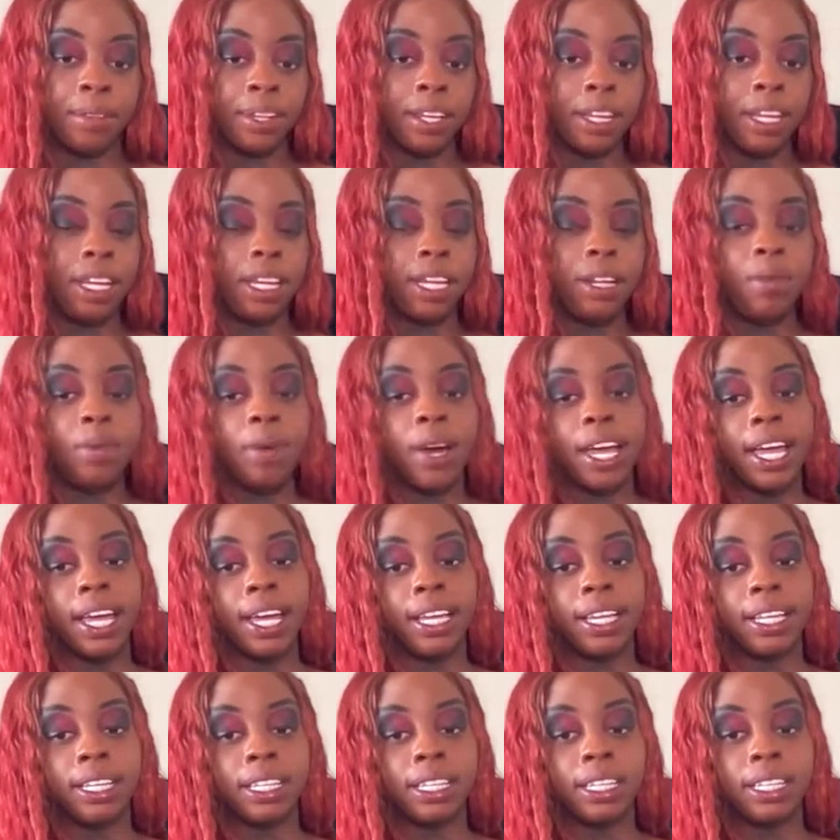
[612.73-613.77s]

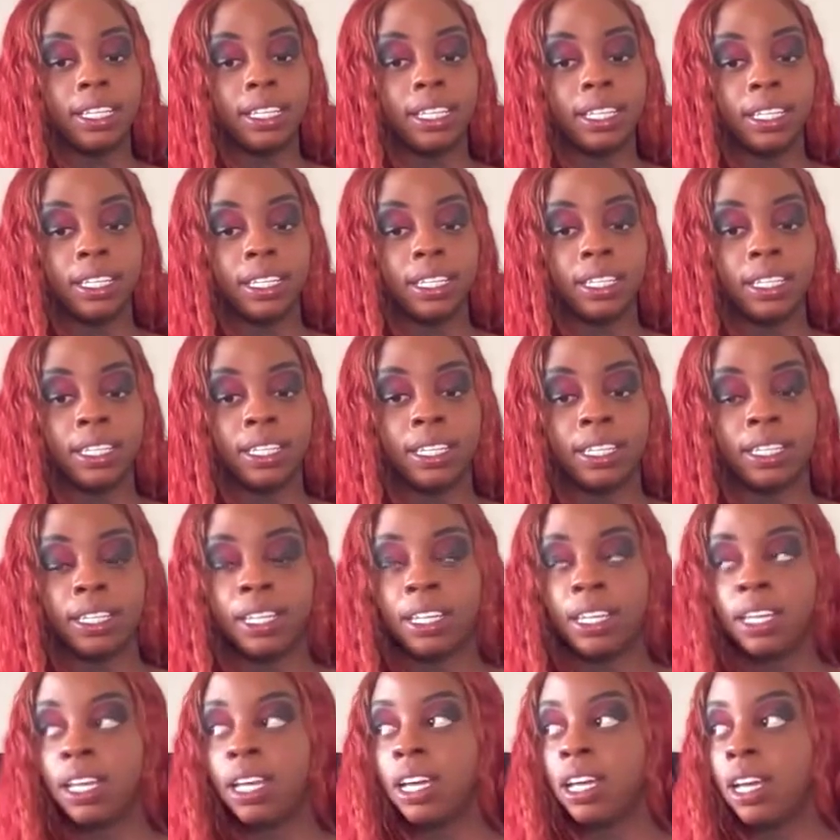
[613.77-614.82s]
Anyways,
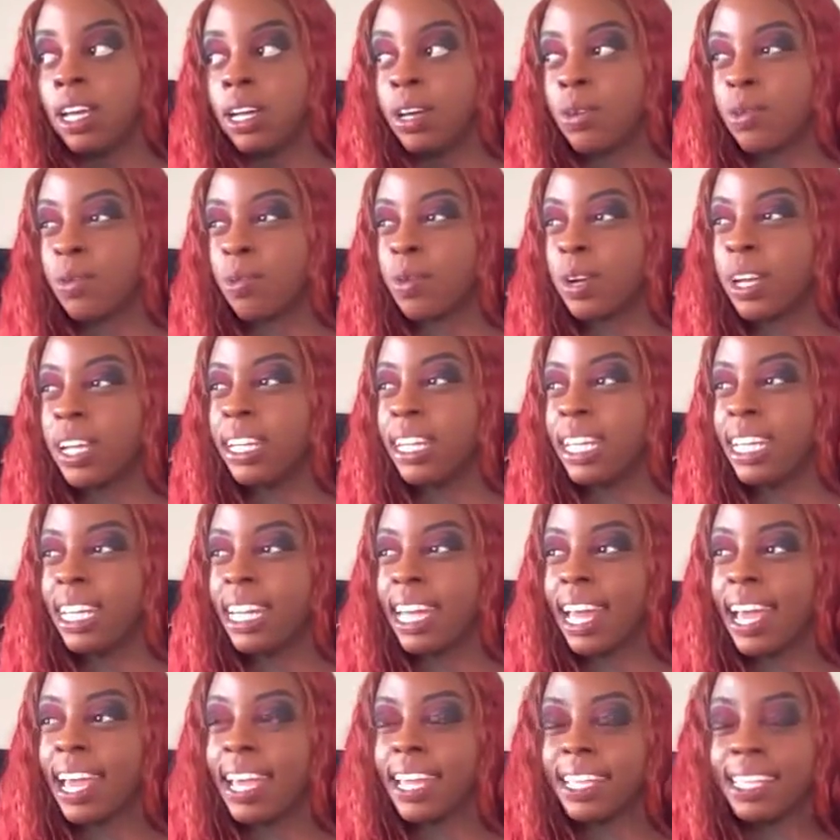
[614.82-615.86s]
really
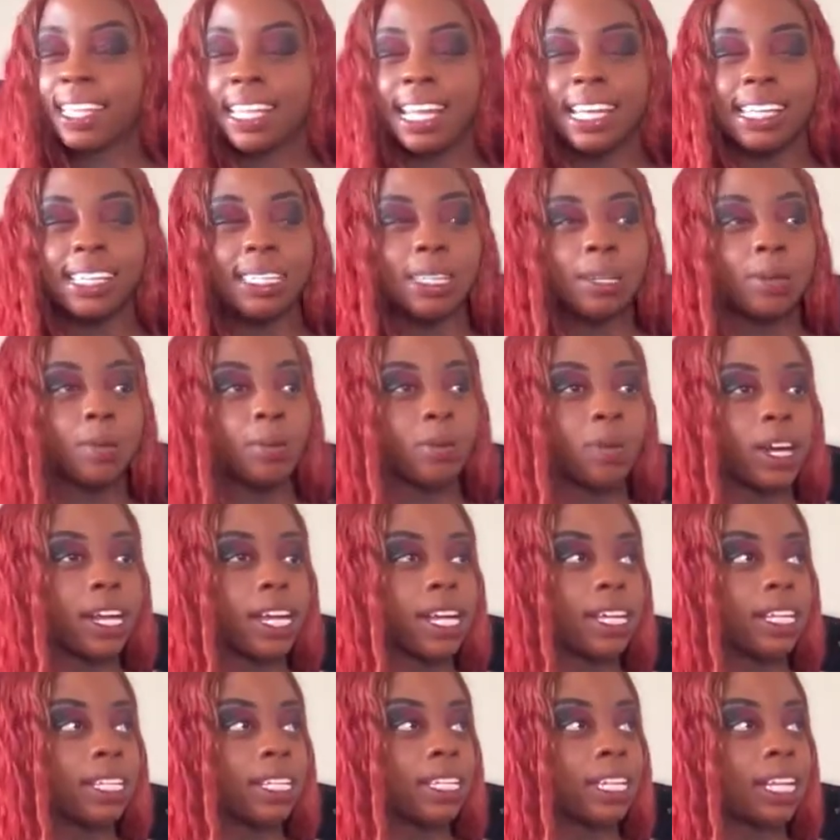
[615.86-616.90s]
like that's the
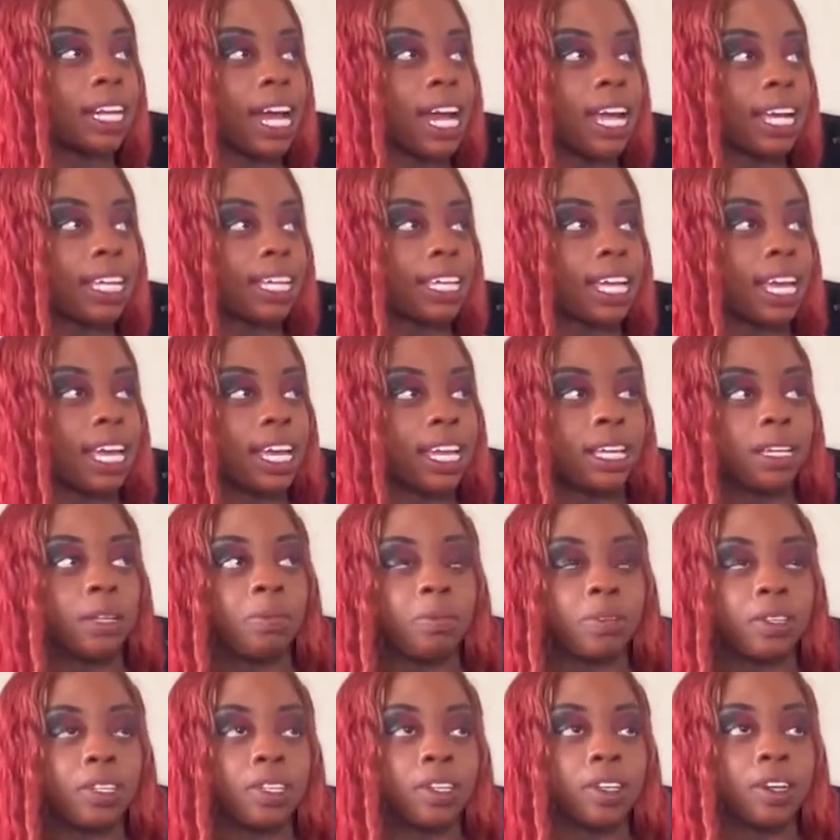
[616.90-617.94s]
rant that I came
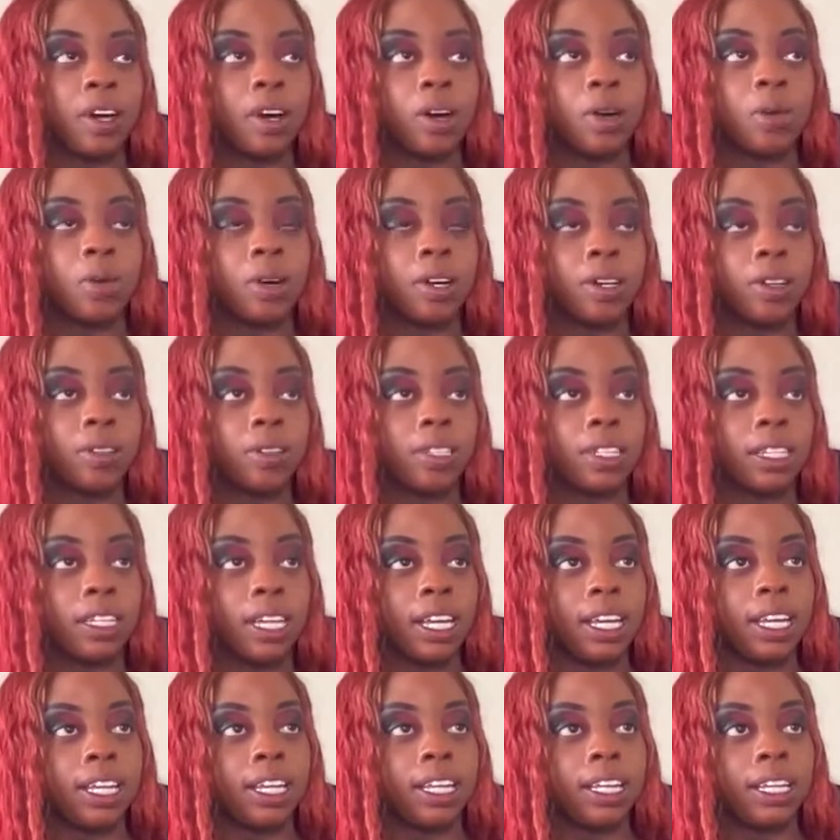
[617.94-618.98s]
to go on
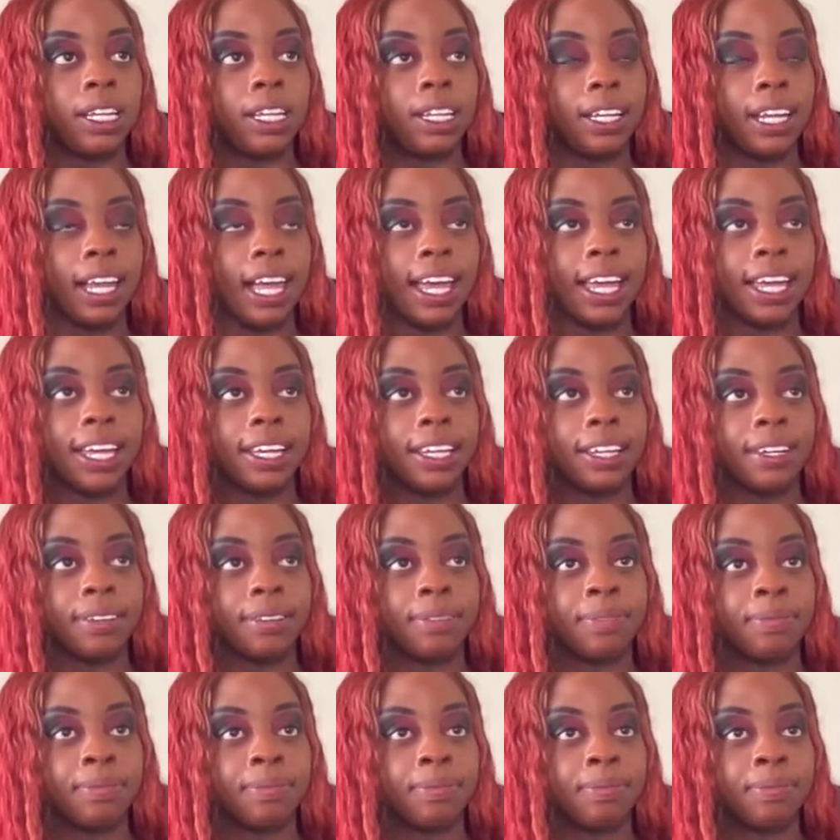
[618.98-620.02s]
today. Like
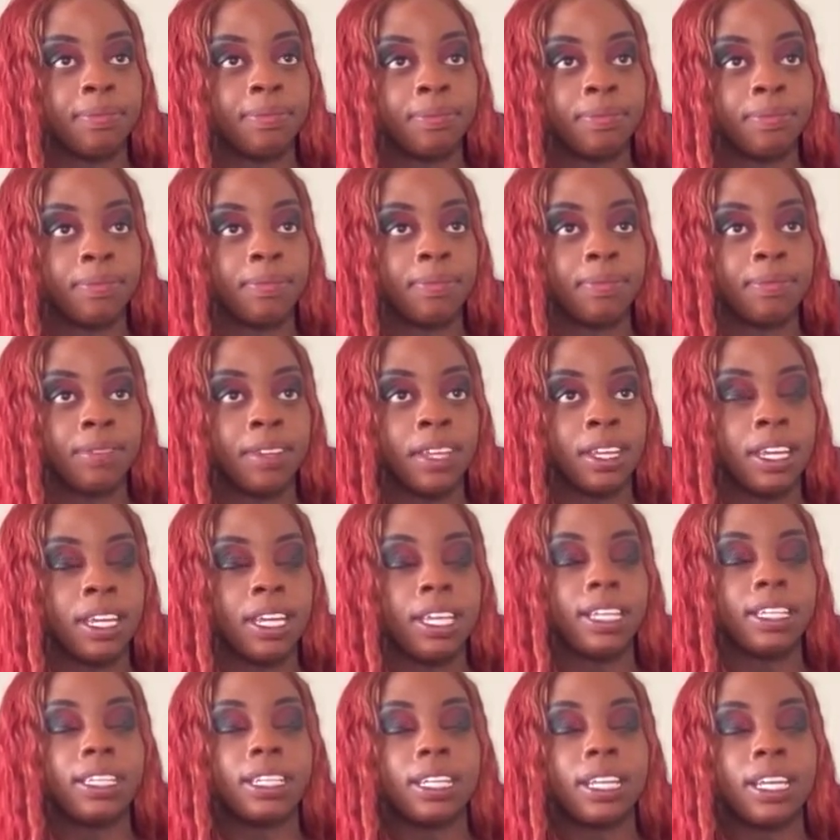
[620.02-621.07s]

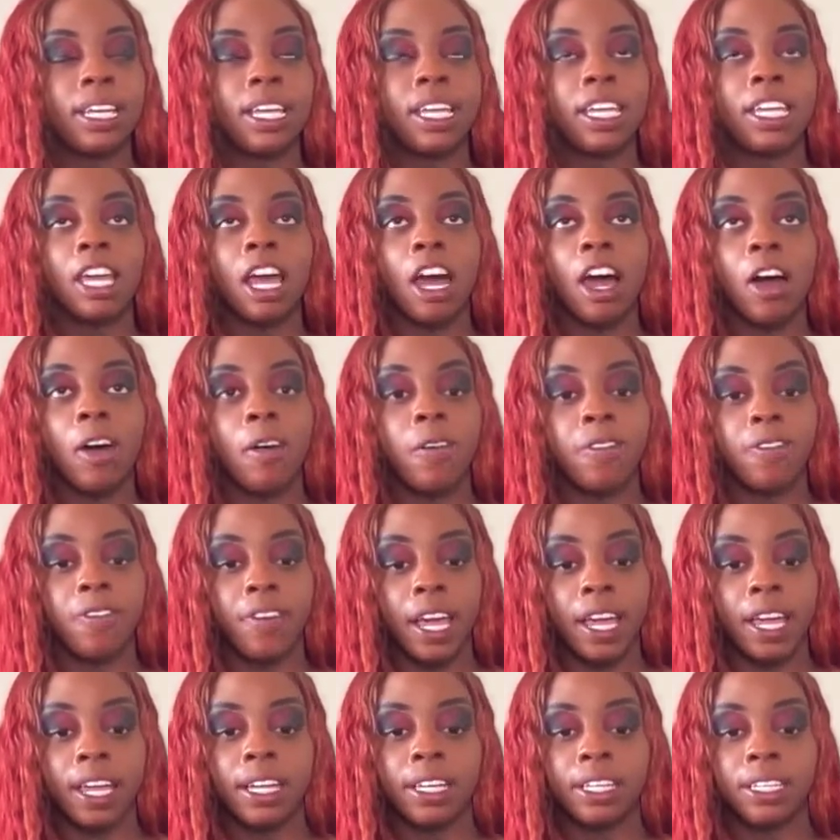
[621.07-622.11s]
it's in y'all
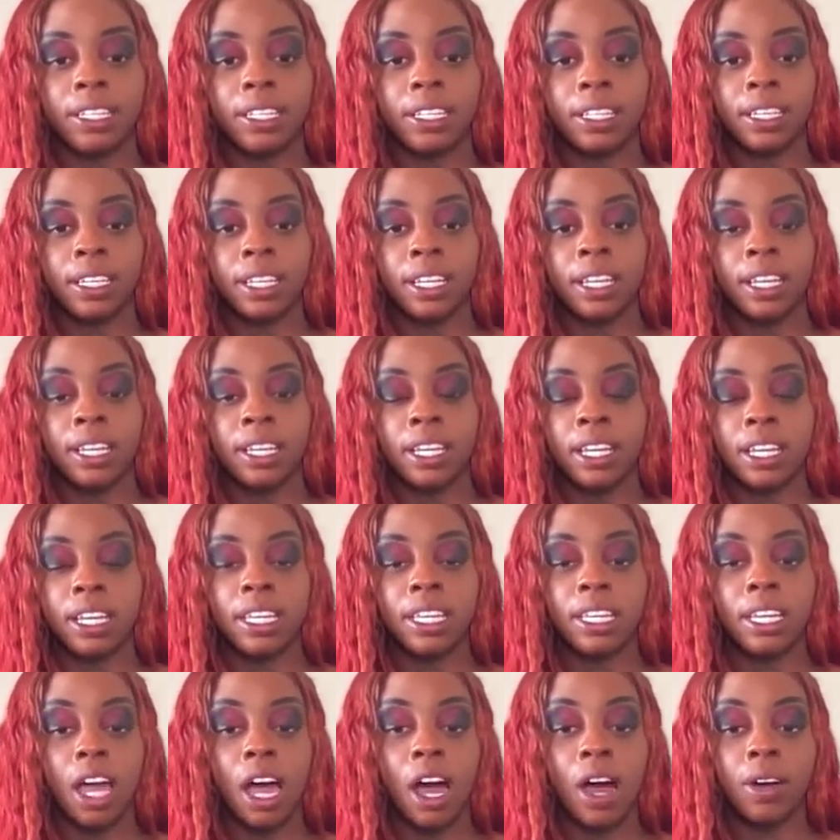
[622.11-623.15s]
face
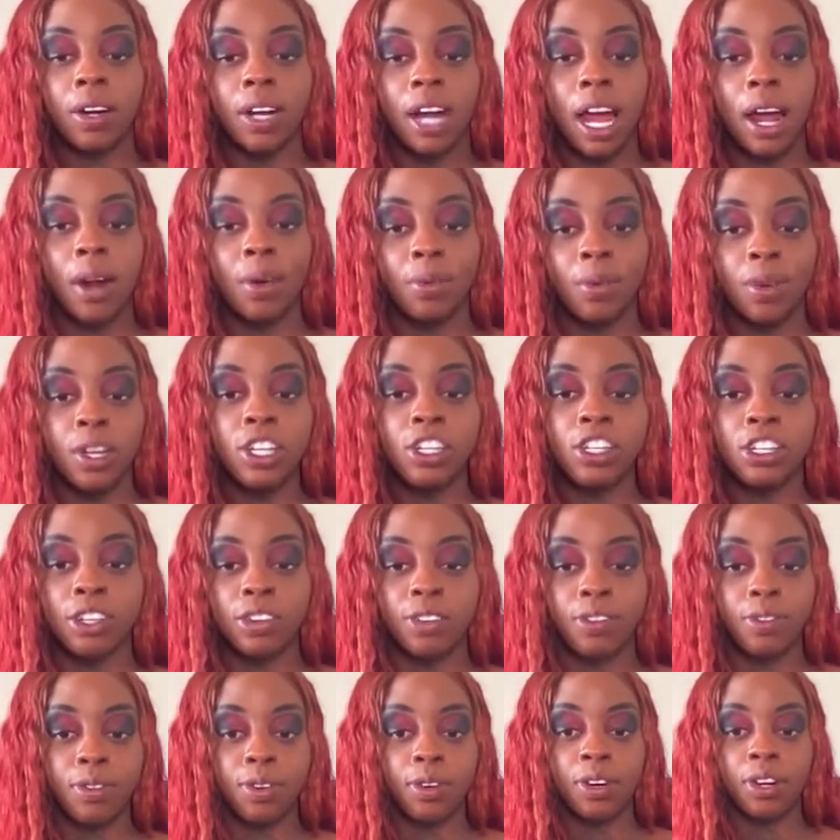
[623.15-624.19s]
and y'all not reaching
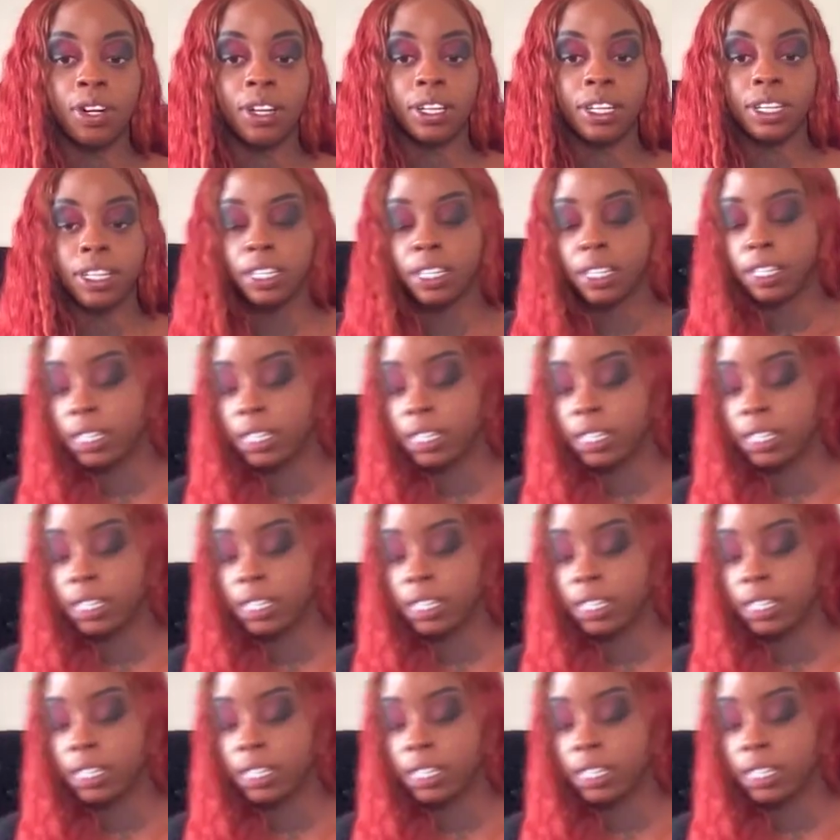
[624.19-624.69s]
for it.